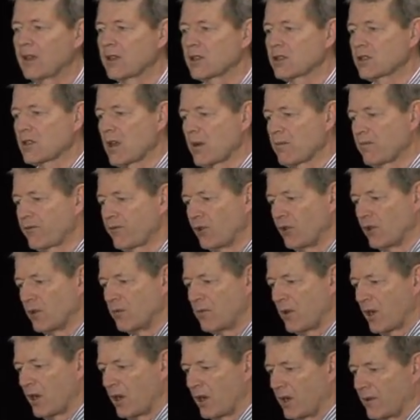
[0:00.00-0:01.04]
some
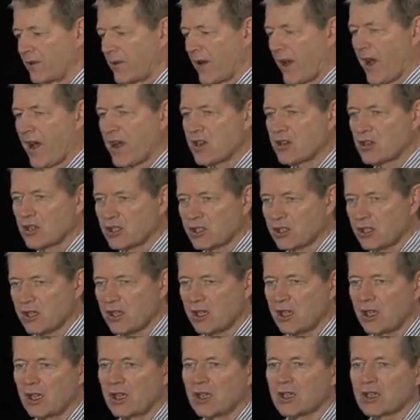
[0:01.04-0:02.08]
form of
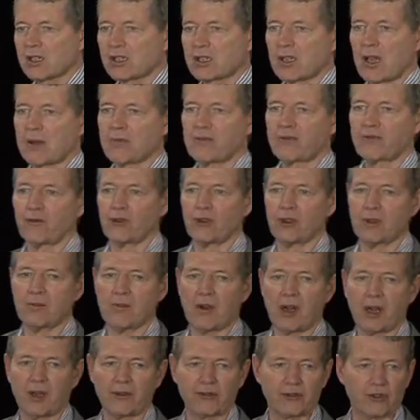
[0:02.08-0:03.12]
agency, some
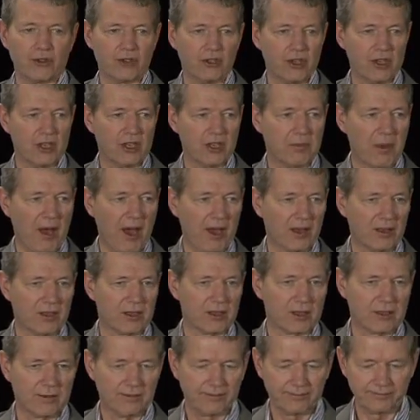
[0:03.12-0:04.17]
form of strategic
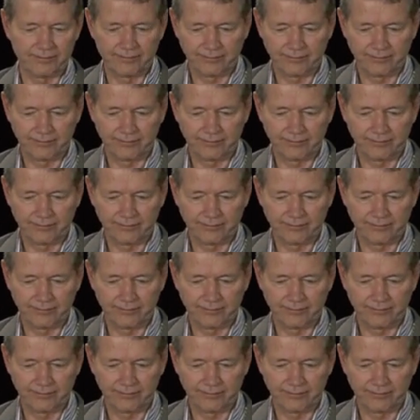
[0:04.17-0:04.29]
partners.